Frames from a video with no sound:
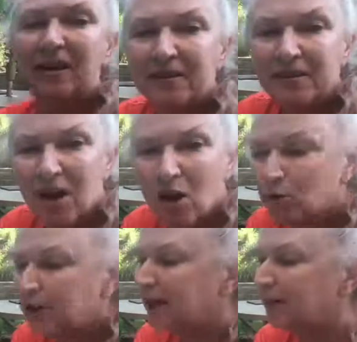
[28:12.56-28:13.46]
No
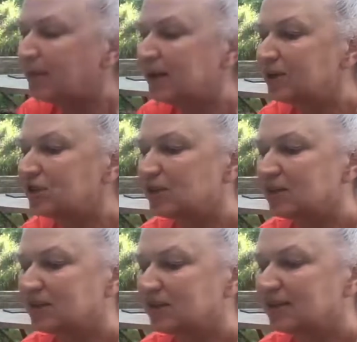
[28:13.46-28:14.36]
damage.
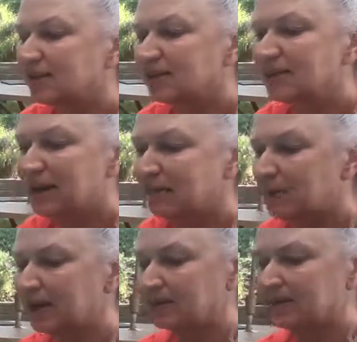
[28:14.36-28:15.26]
Not a
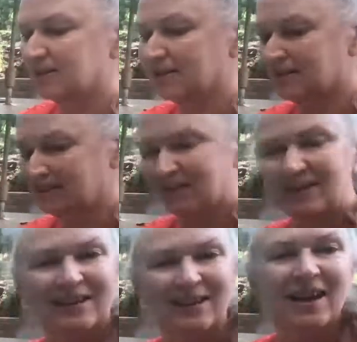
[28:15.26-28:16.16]
bit.
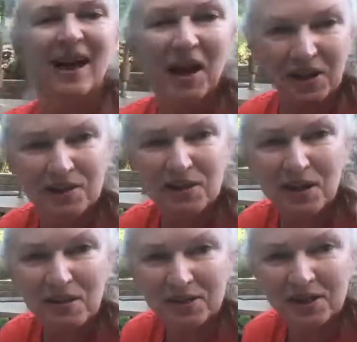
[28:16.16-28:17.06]
A
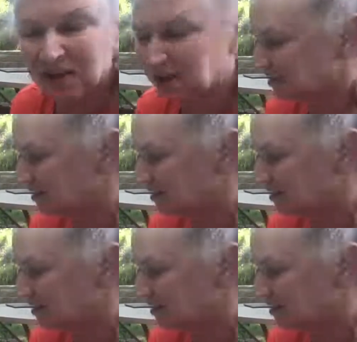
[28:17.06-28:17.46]
successful test.